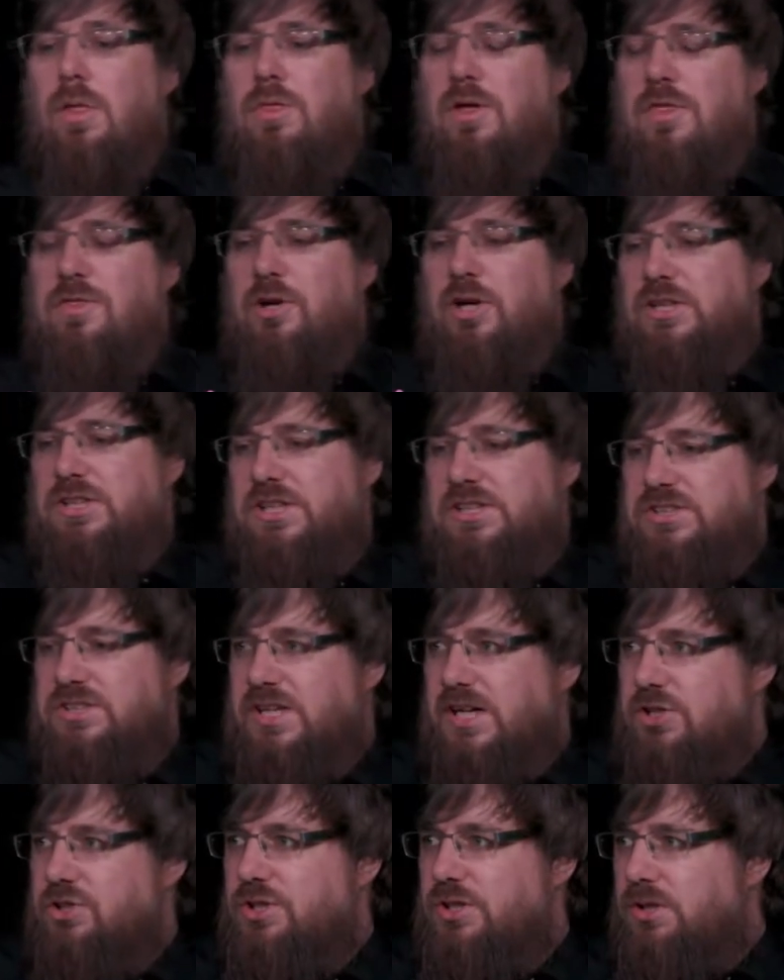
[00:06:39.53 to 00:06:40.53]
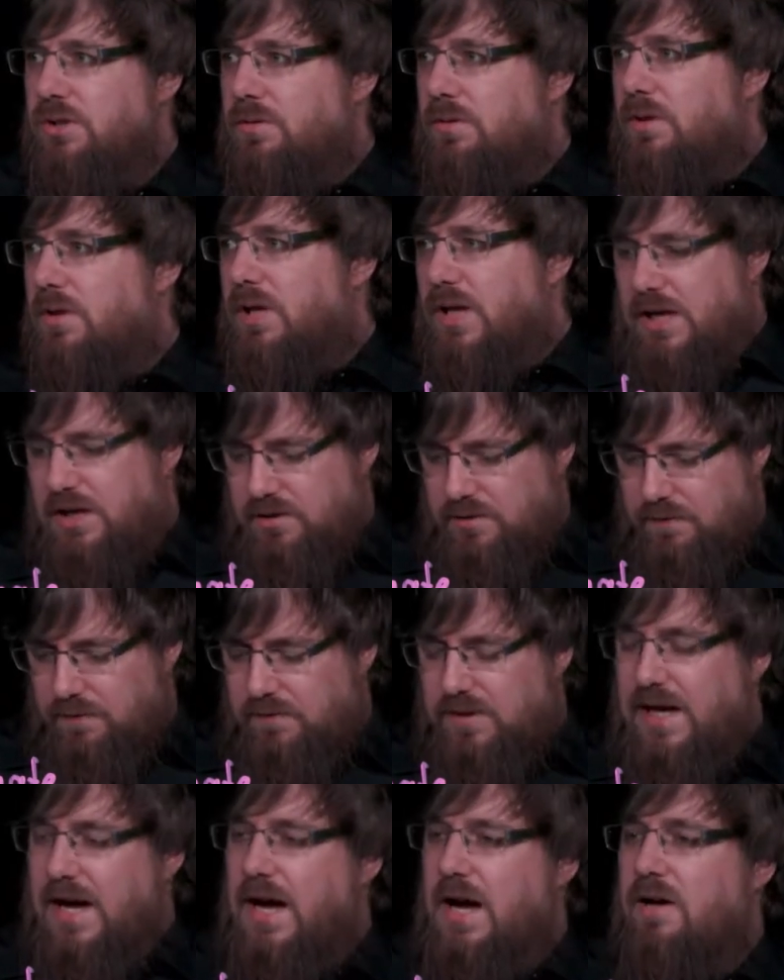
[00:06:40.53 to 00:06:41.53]
the third extension that
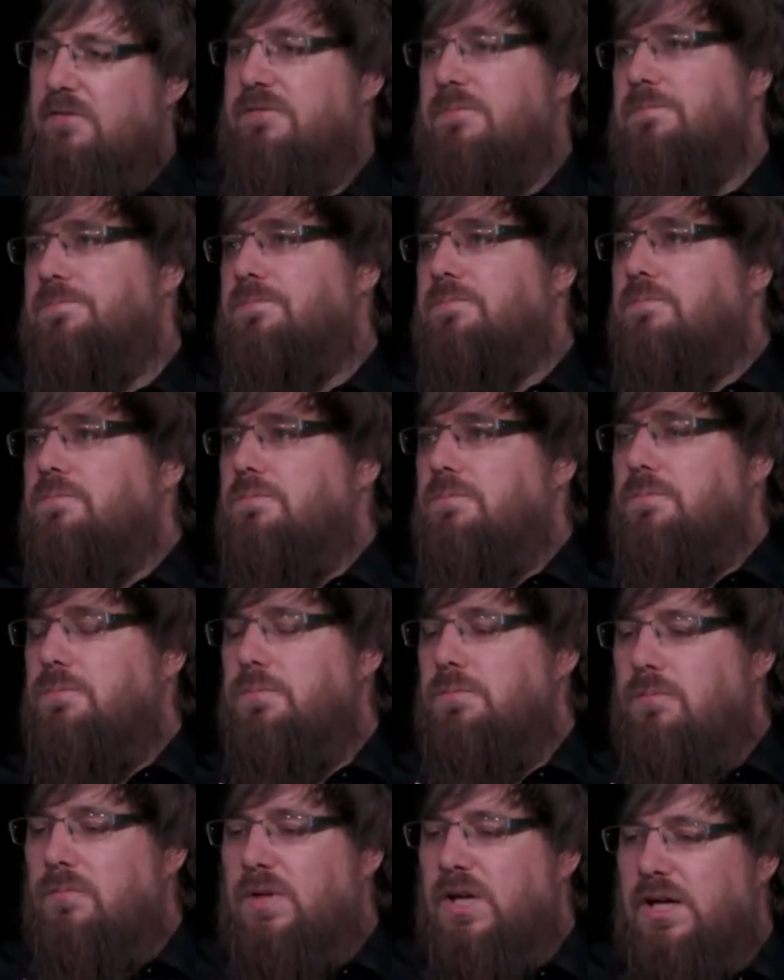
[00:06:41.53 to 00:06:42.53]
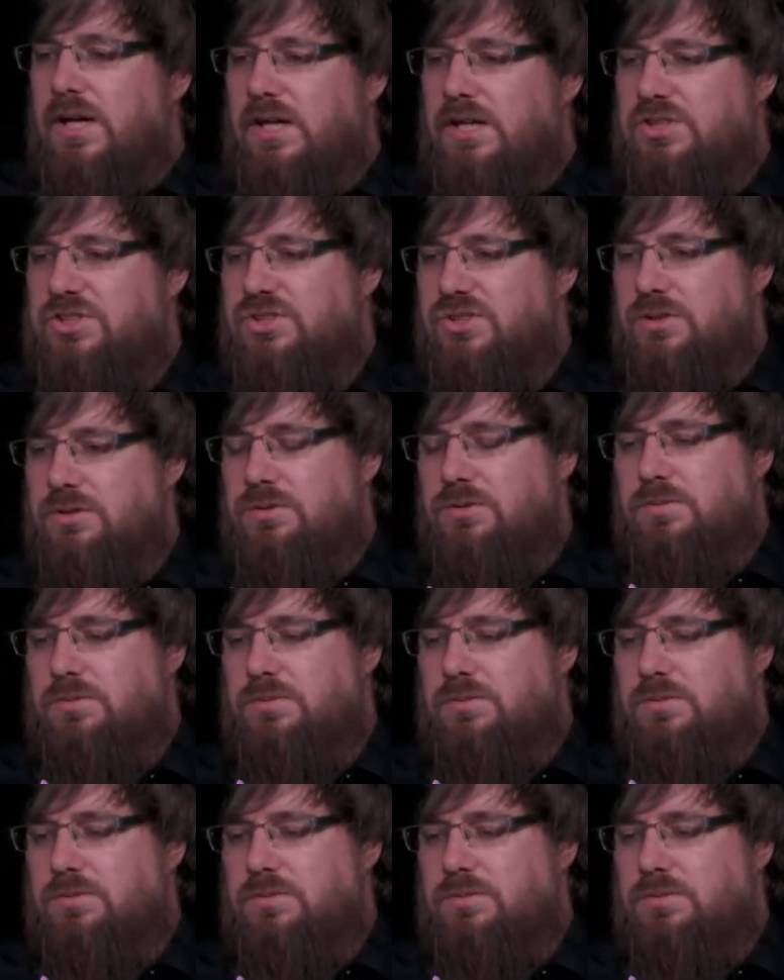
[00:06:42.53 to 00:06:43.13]
we have is